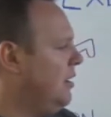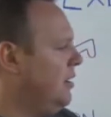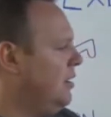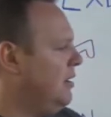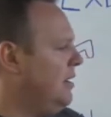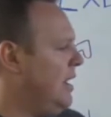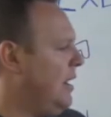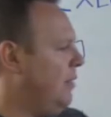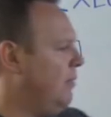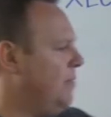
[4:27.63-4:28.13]

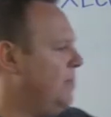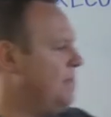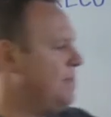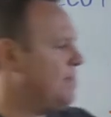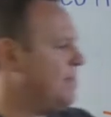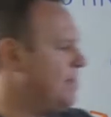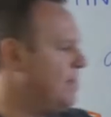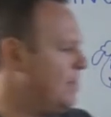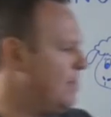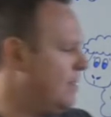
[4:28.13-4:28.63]
Now,
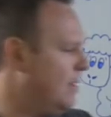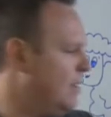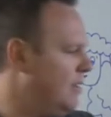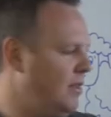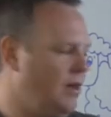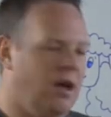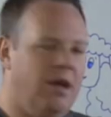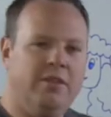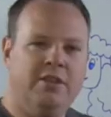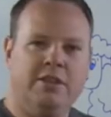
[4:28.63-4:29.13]

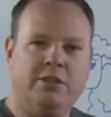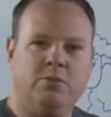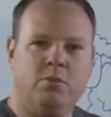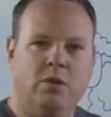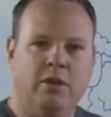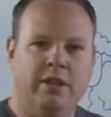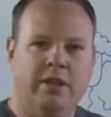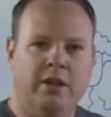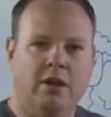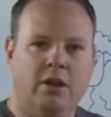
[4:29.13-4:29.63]
uh, this
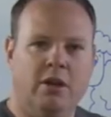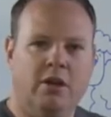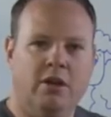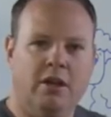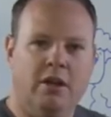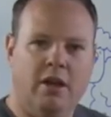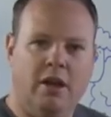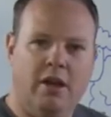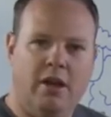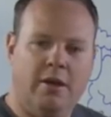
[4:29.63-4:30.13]
one
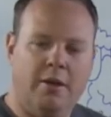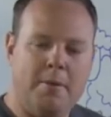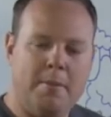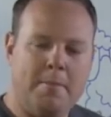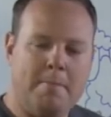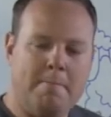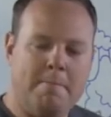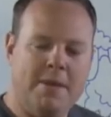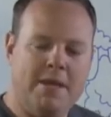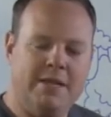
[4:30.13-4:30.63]
here uh,
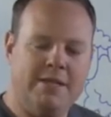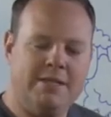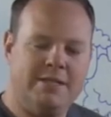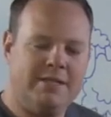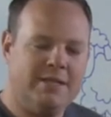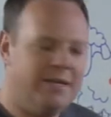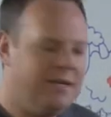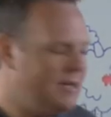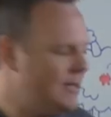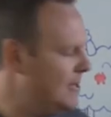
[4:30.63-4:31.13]

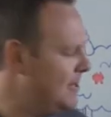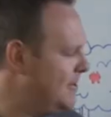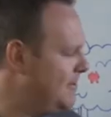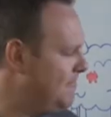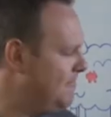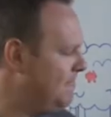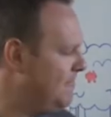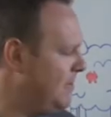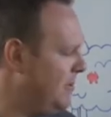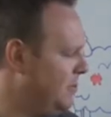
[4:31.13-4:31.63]
is
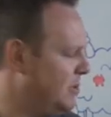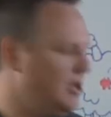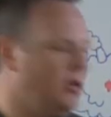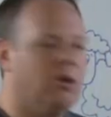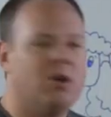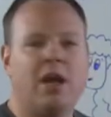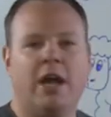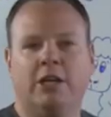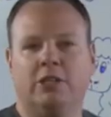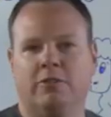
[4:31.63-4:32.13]
it was a
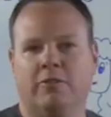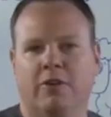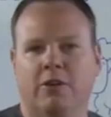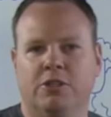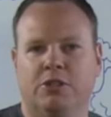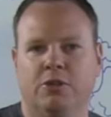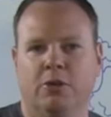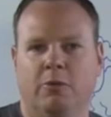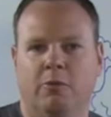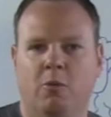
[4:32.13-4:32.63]
little
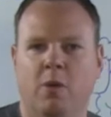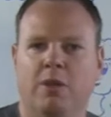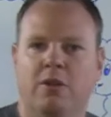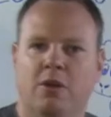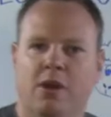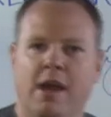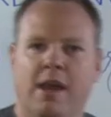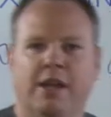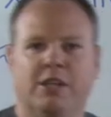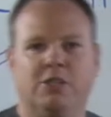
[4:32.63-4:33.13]
controversial whether or
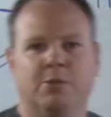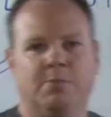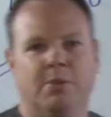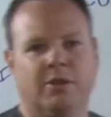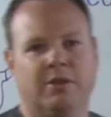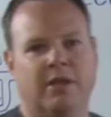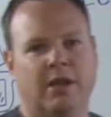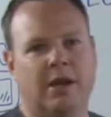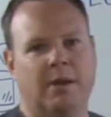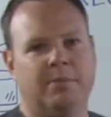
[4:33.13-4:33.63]
not I should
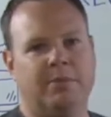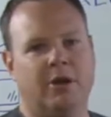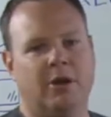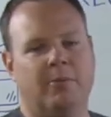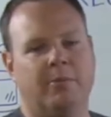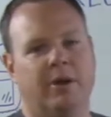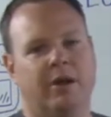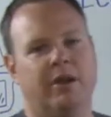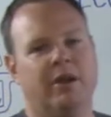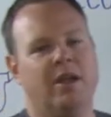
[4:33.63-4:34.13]
put that up there,
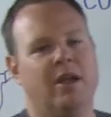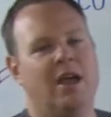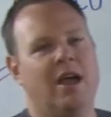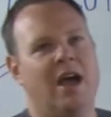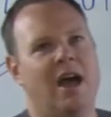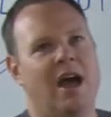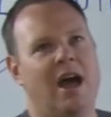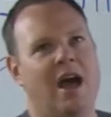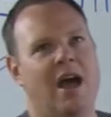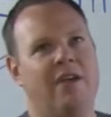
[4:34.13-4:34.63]
but
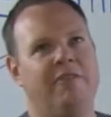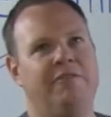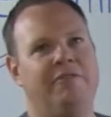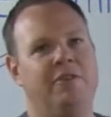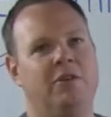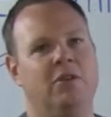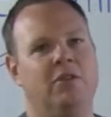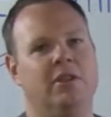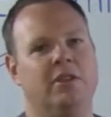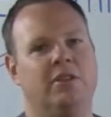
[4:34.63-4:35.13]
I
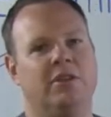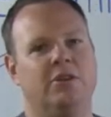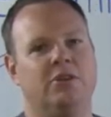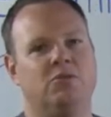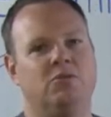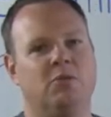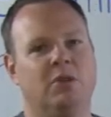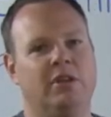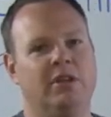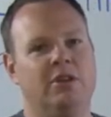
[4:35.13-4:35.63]
feel that
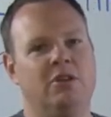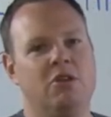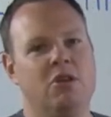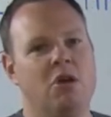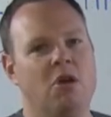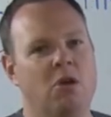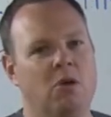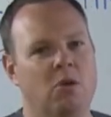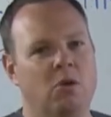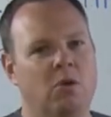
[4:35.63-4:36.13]
there's really
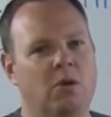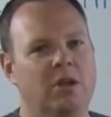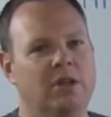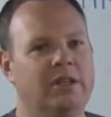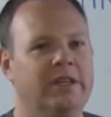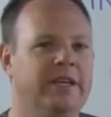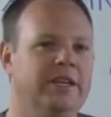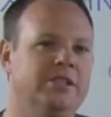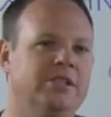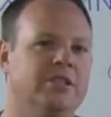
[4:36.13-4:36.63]
no
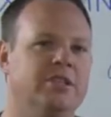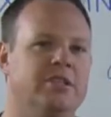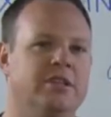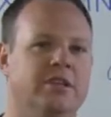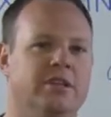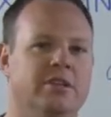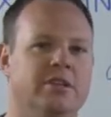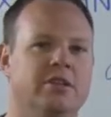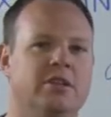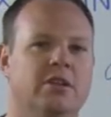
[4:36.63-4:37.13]

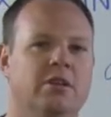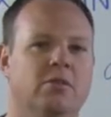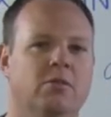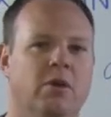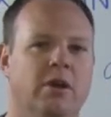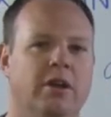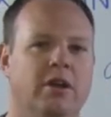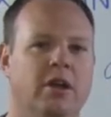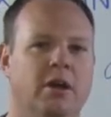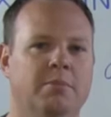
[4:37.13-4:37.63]
allegiances
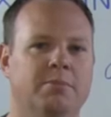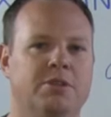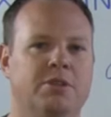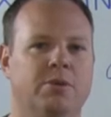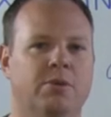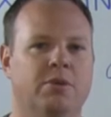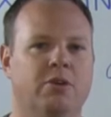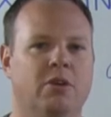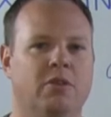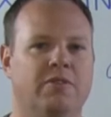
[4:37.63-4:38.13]
when it comes
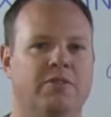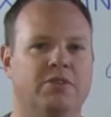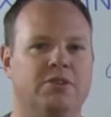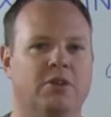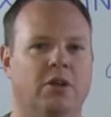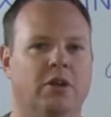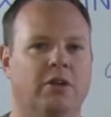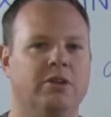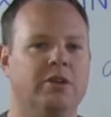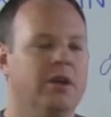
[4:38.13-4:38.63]
to a Nerf
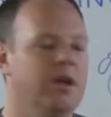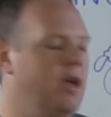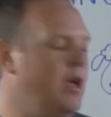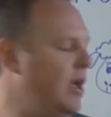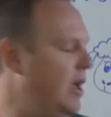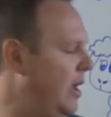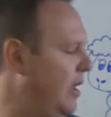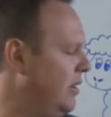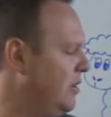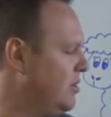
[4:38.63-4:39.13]
assault.
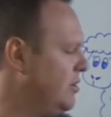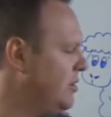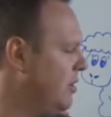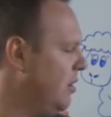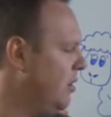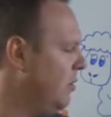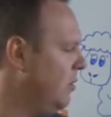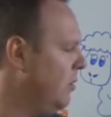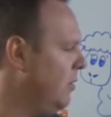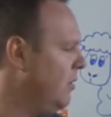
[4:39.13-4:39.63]
And
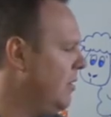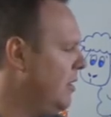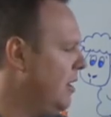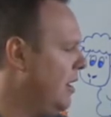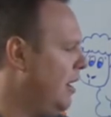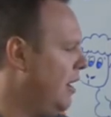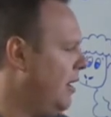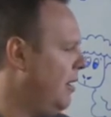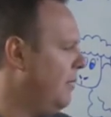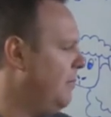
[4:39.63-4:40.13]
so
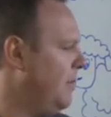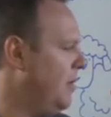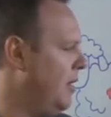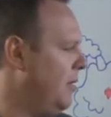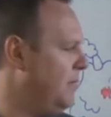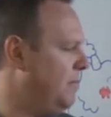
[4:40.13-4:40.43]
um,